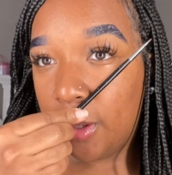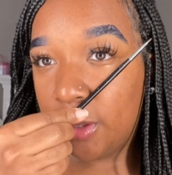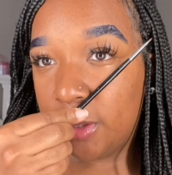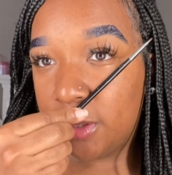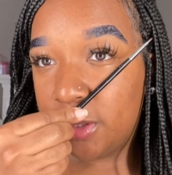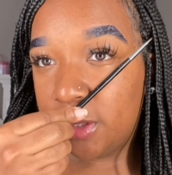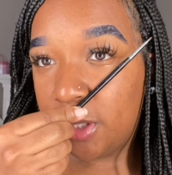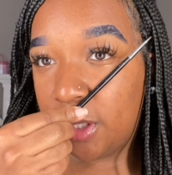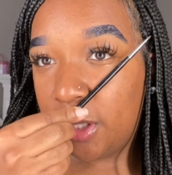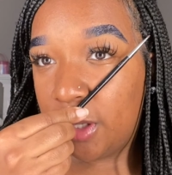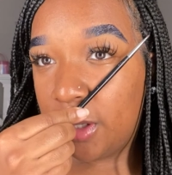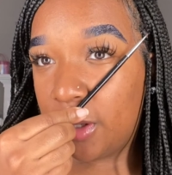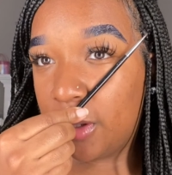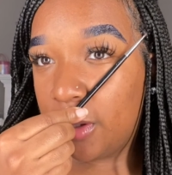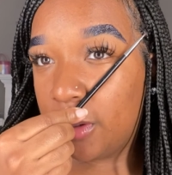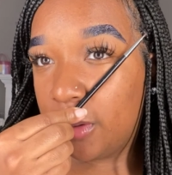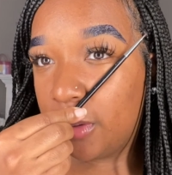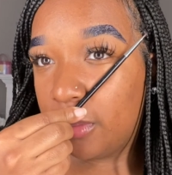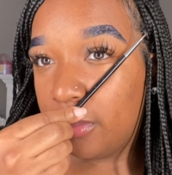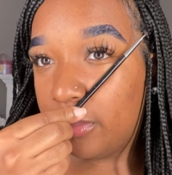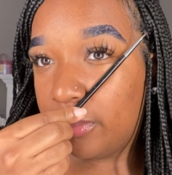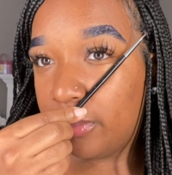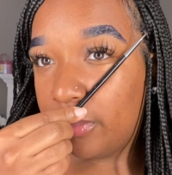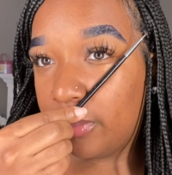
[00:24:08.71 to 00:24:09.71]
Tail,
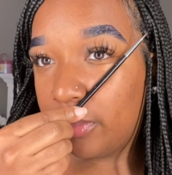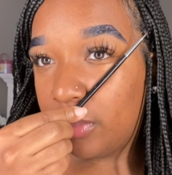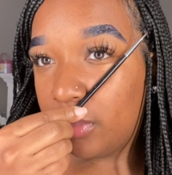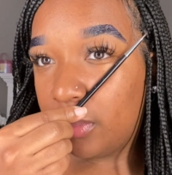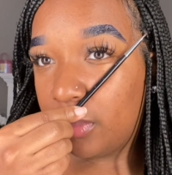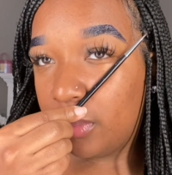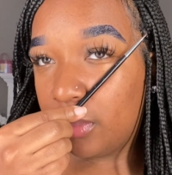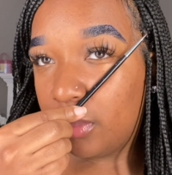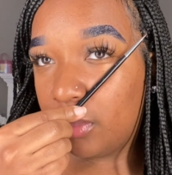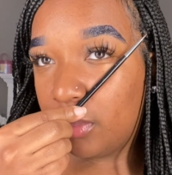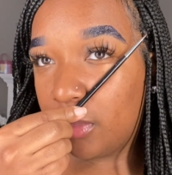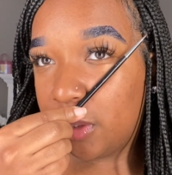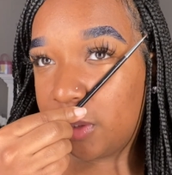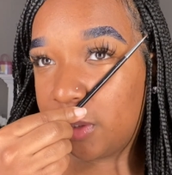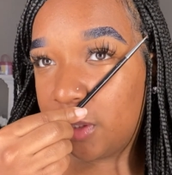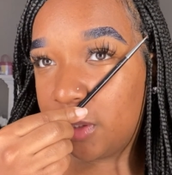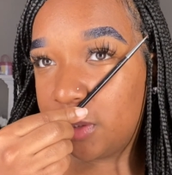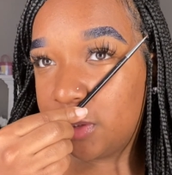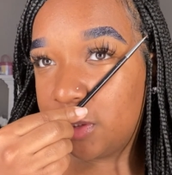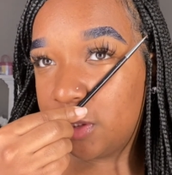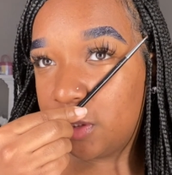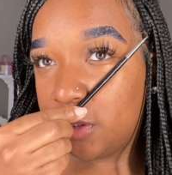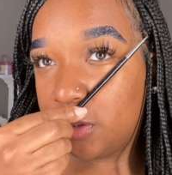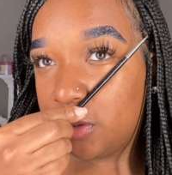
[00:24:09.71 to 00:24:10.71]
my tail is
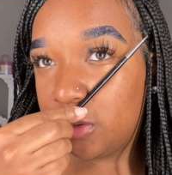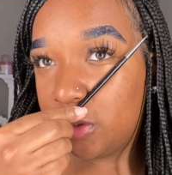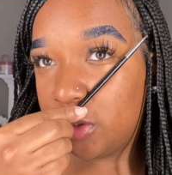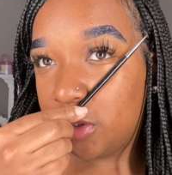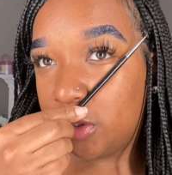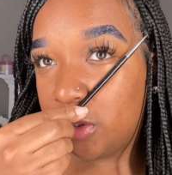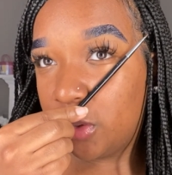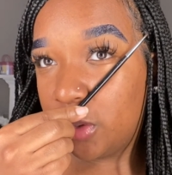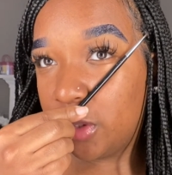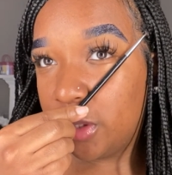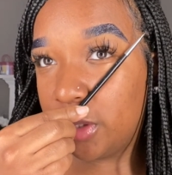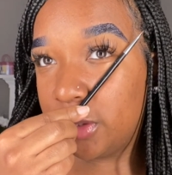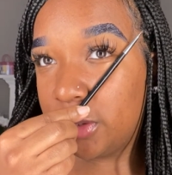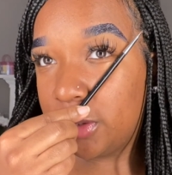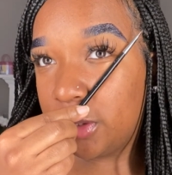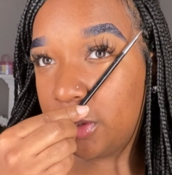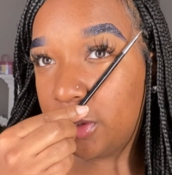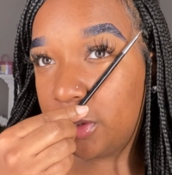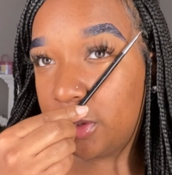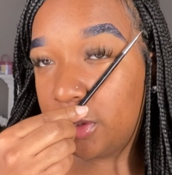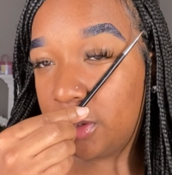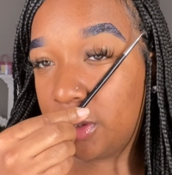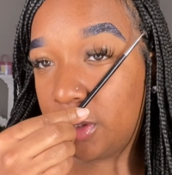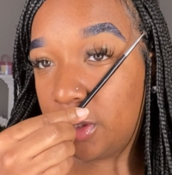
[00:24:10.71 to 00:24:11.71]
a little short. You
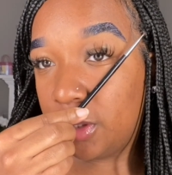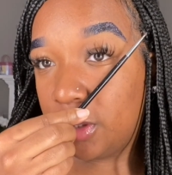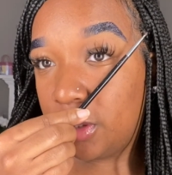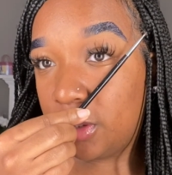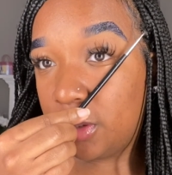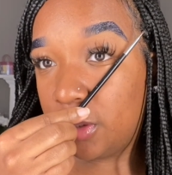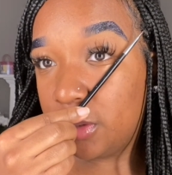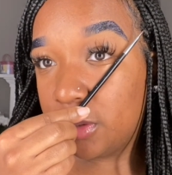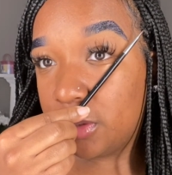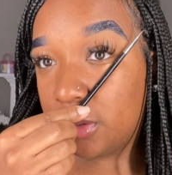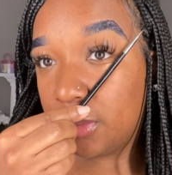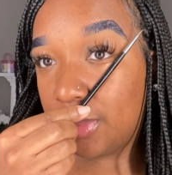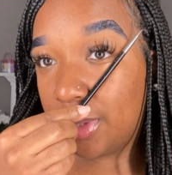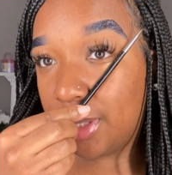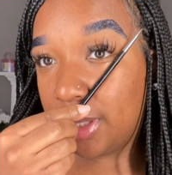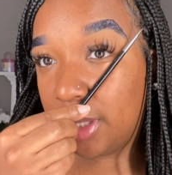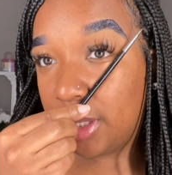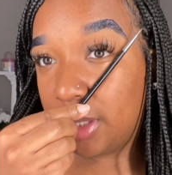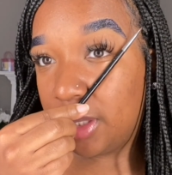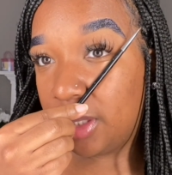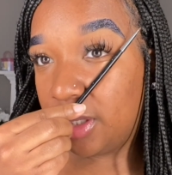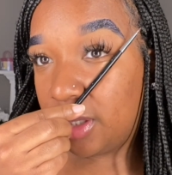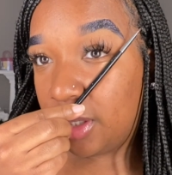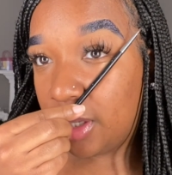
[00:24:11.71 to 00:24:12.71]
use it by the
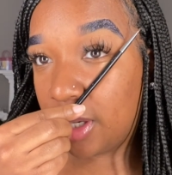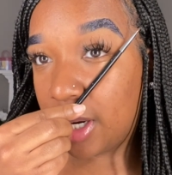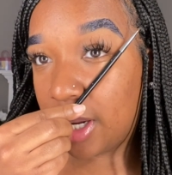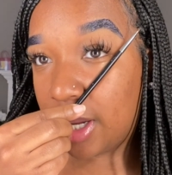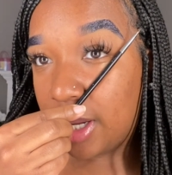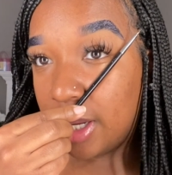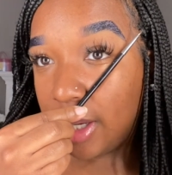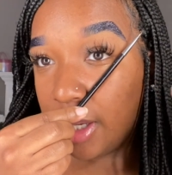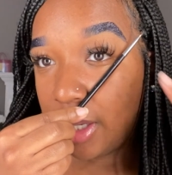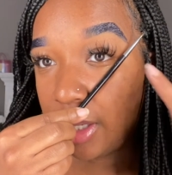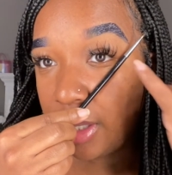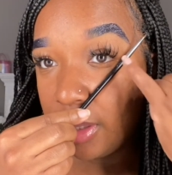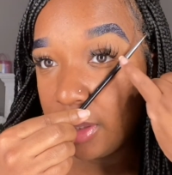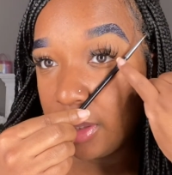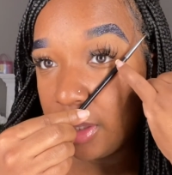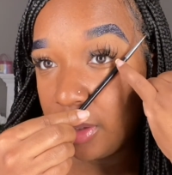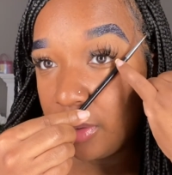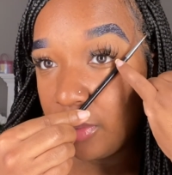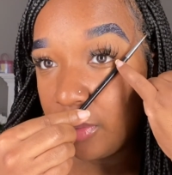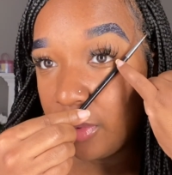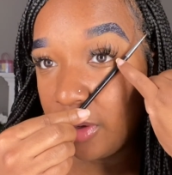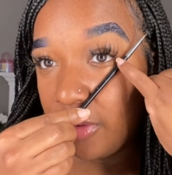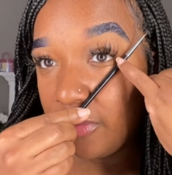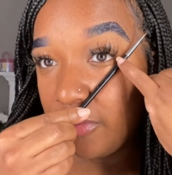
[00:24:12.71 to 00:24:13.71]
end of your eye, like
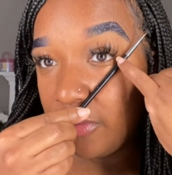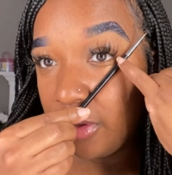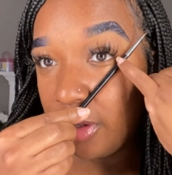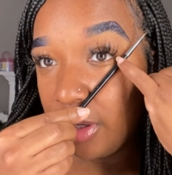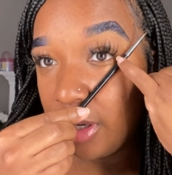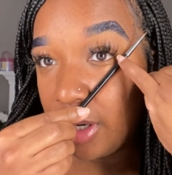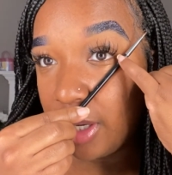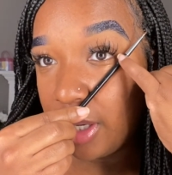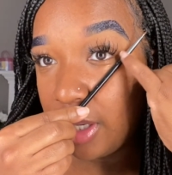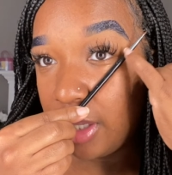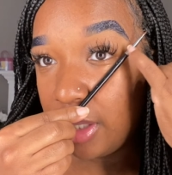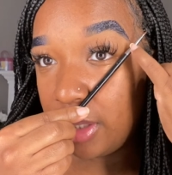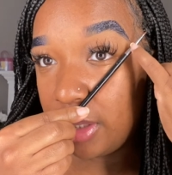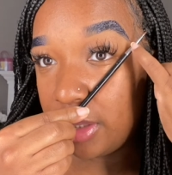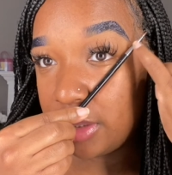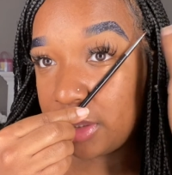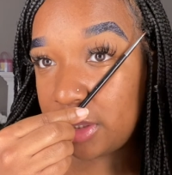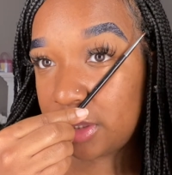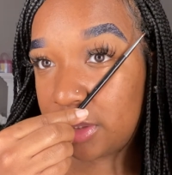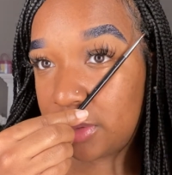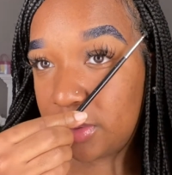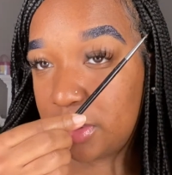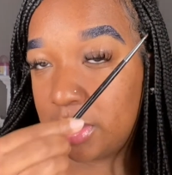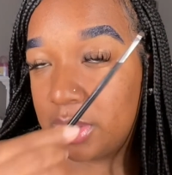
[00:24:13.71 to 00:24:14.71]
wherever your eye ends,
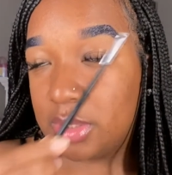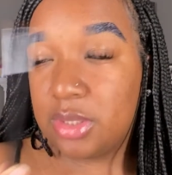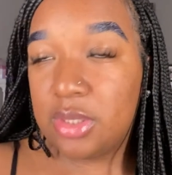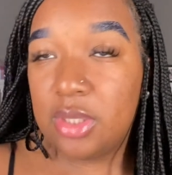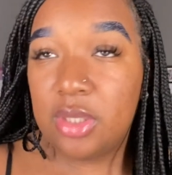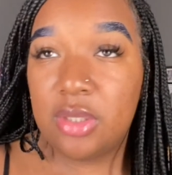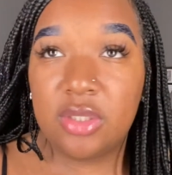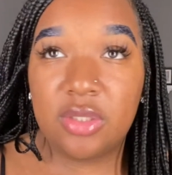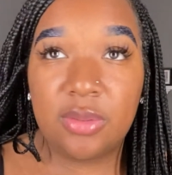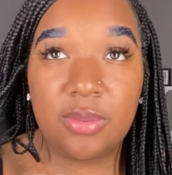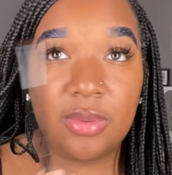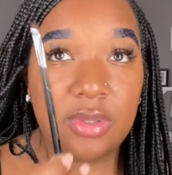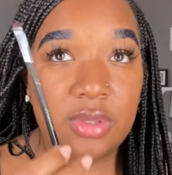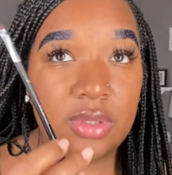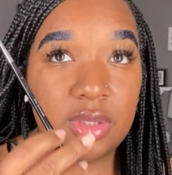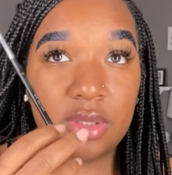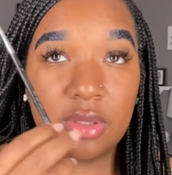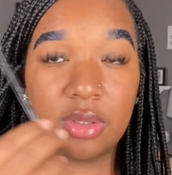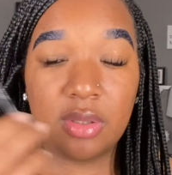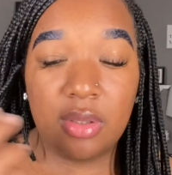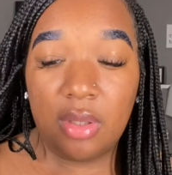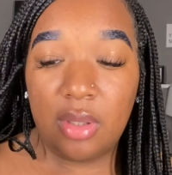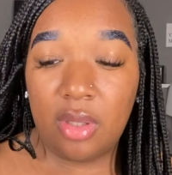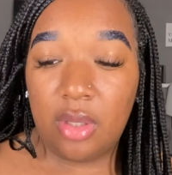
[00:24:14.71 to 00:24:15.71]
that's where your tail is supposed to.
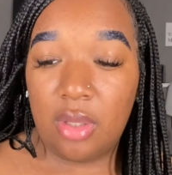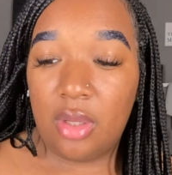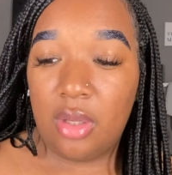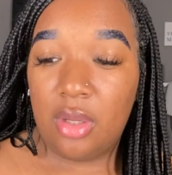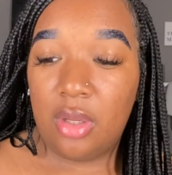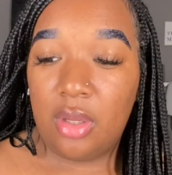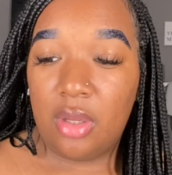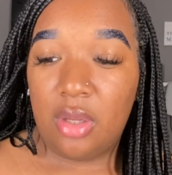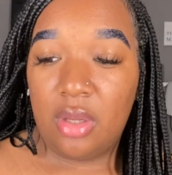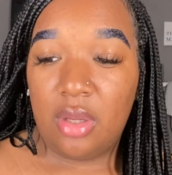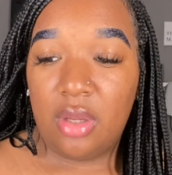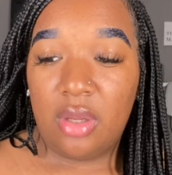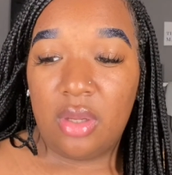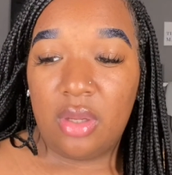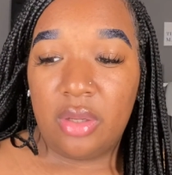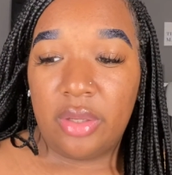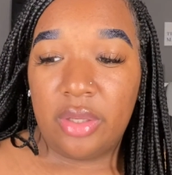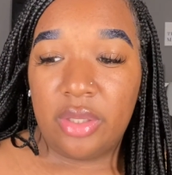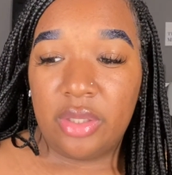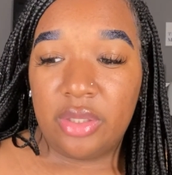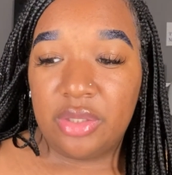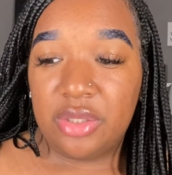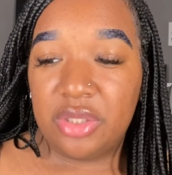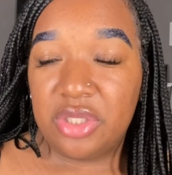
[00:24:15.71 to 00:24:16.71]

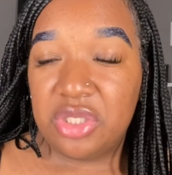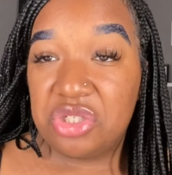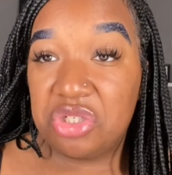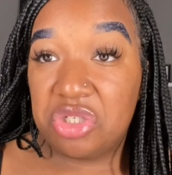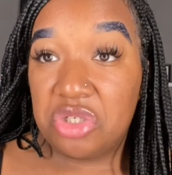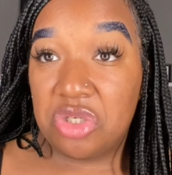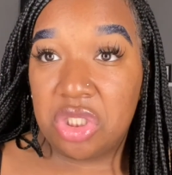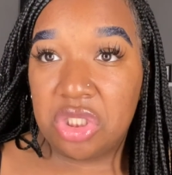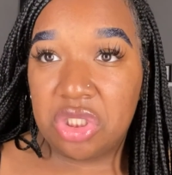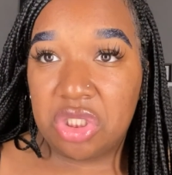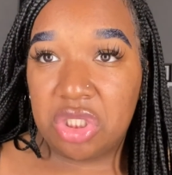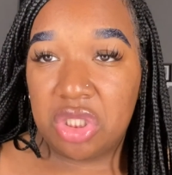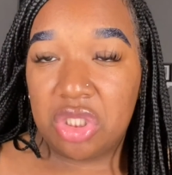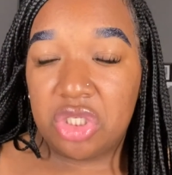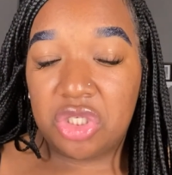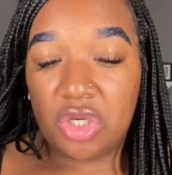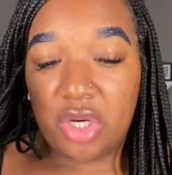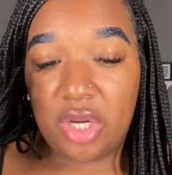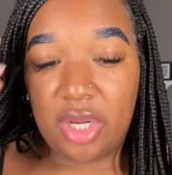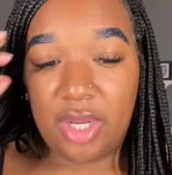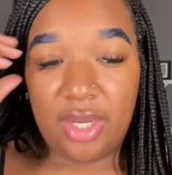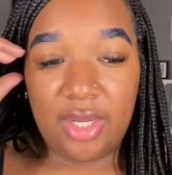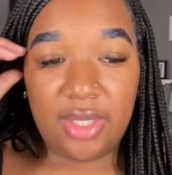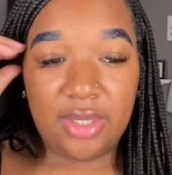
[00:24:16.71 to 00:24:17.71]
Just tricks of the
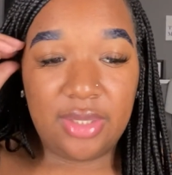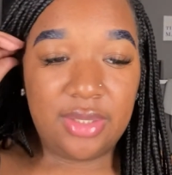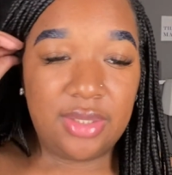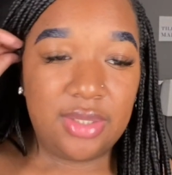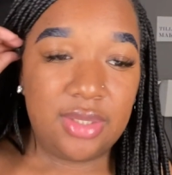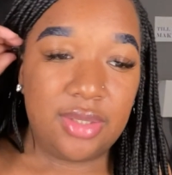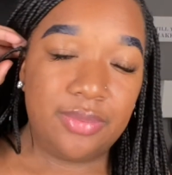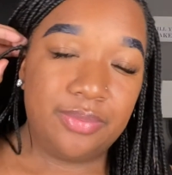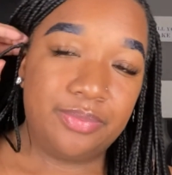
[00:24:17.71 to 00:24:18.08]
trades.